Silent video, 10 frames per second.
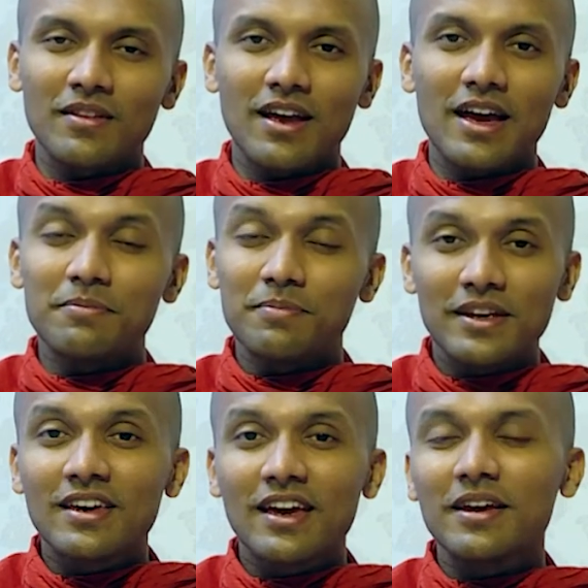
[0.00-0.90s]
and
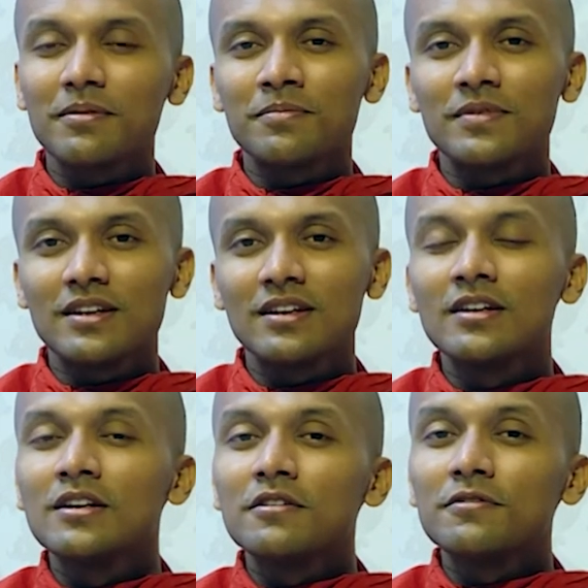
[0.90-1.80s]
became the
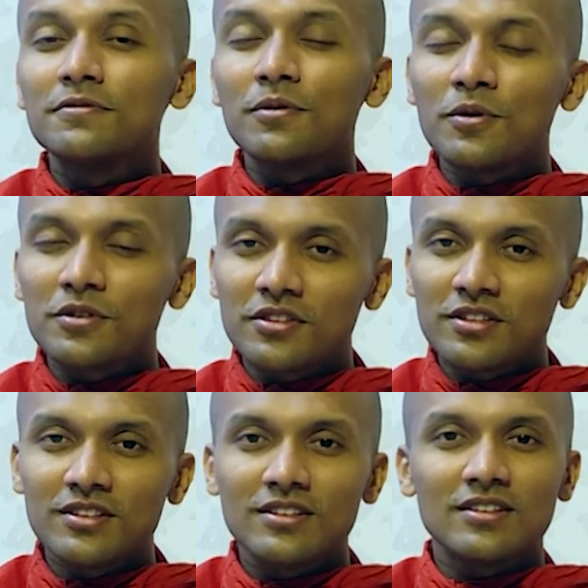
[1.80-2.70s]

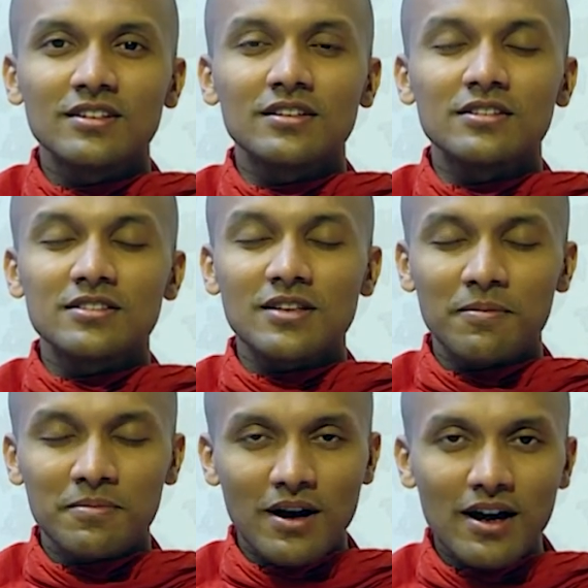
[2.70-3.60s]
fourth
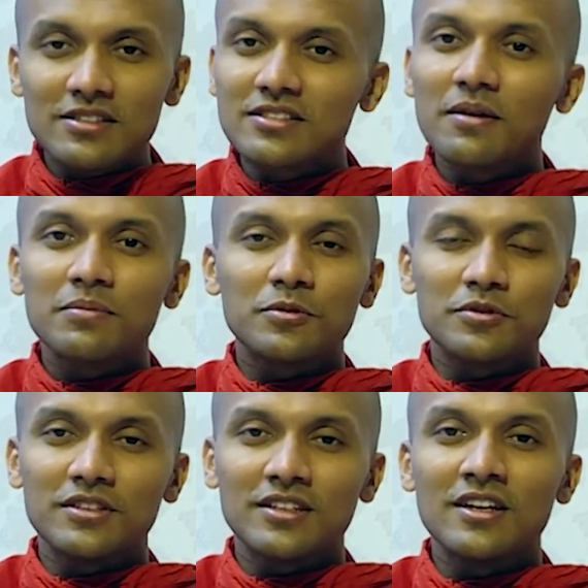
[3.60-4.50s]
Samma
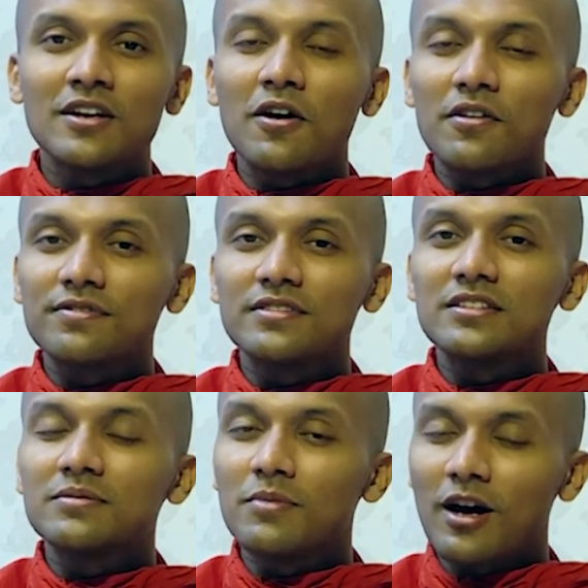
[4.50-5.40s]
Sambuddha of
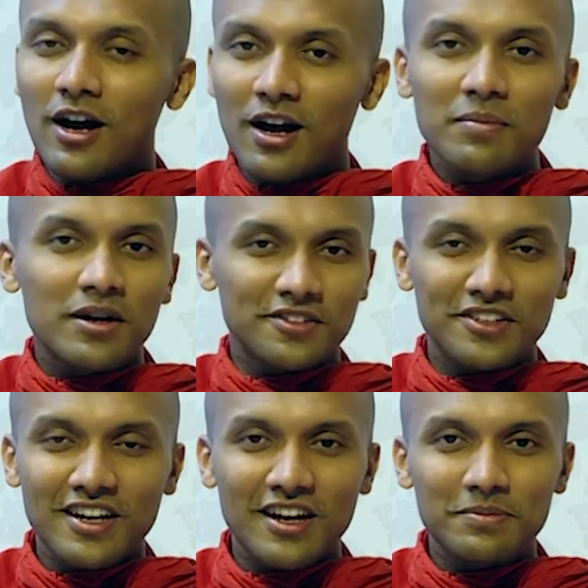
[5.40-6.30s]
this
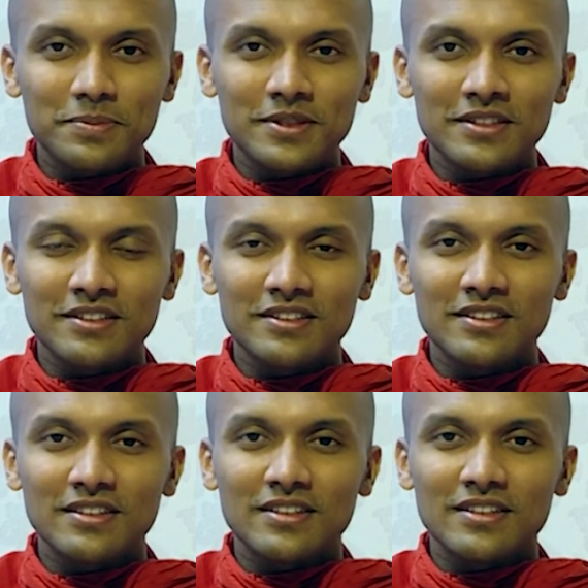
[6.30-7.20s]
Mahabhadra Kalpa,
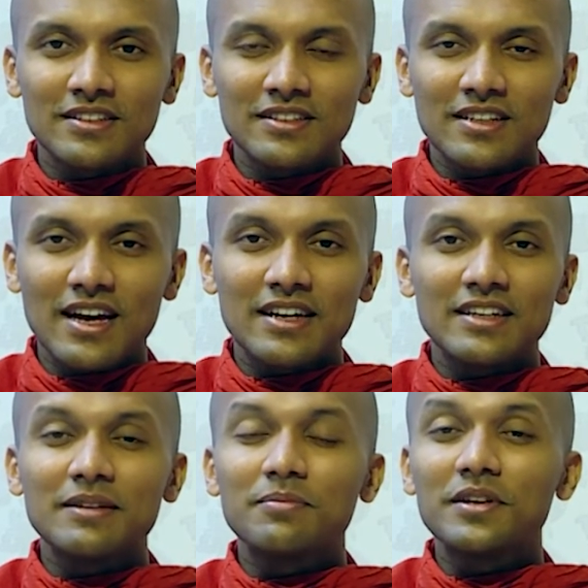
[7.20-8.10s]
and
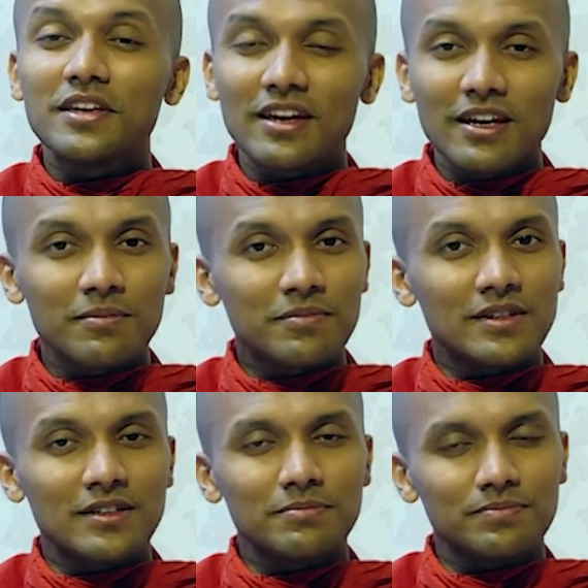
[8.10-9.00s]
he became
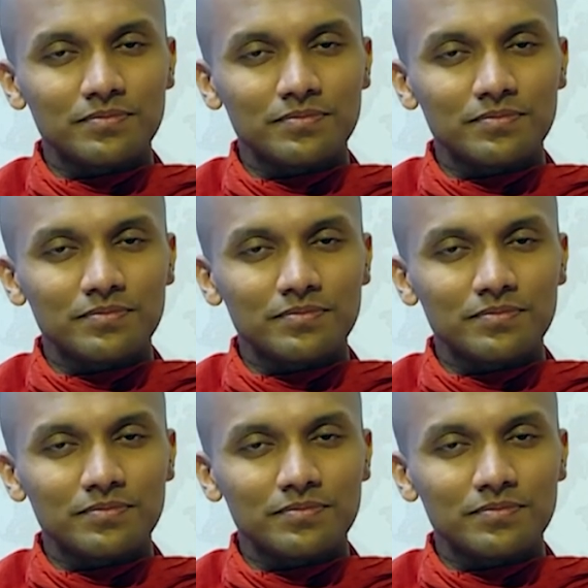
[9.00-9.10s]
the